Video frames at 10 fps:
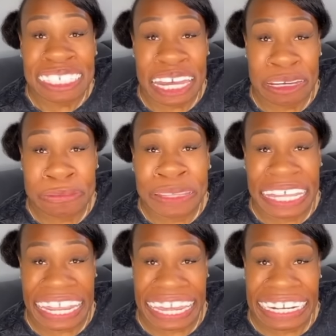Sounds
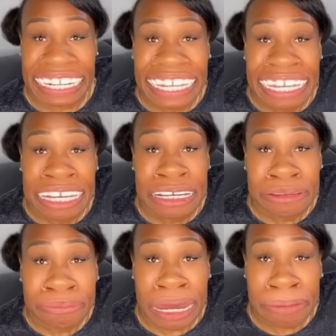like a plan.
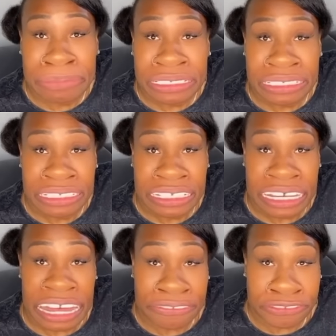
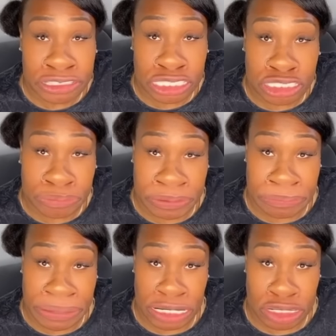Mama, I
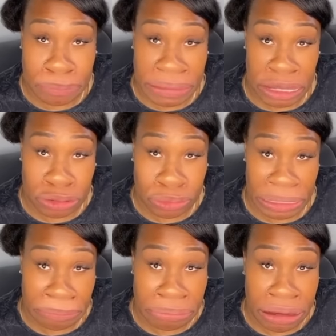feel a little bit better
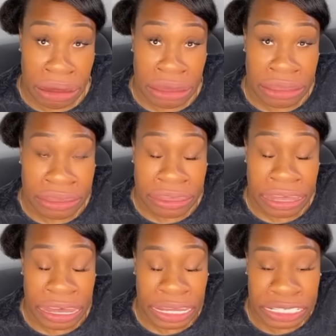about
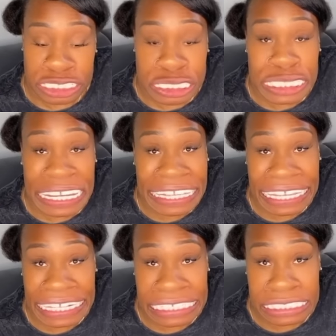Grandpa. I
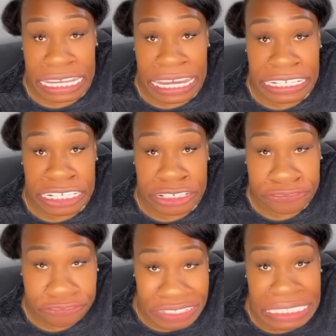understand that he's
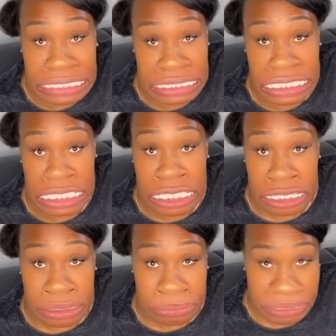not here
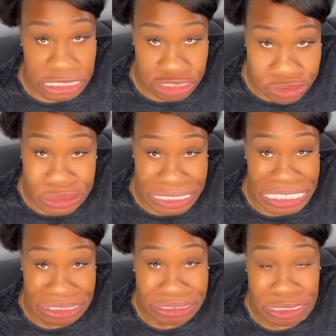physically, but he
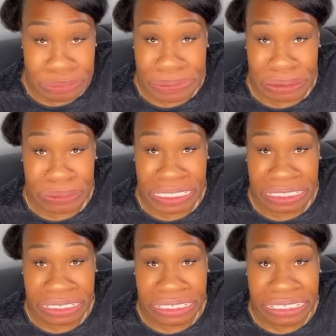sure is here in
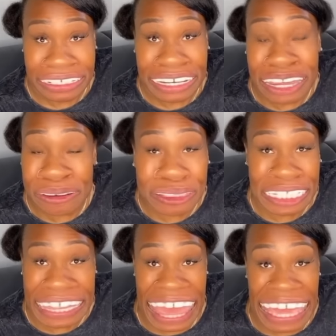spirit.
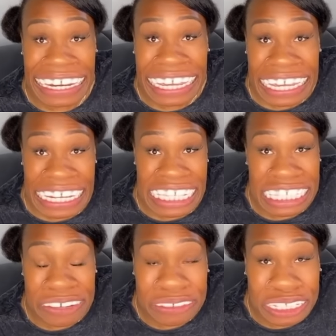Not only that,
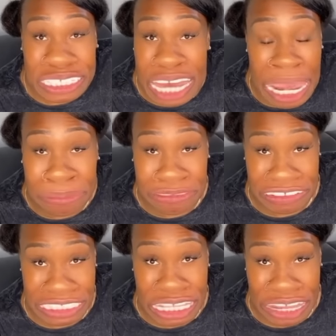he's living the
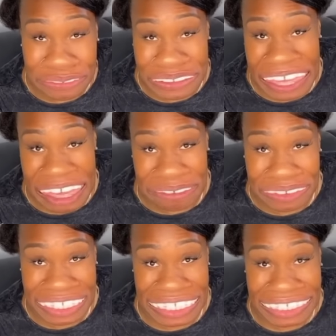time of his
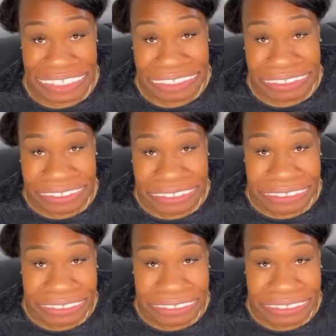life in heaven.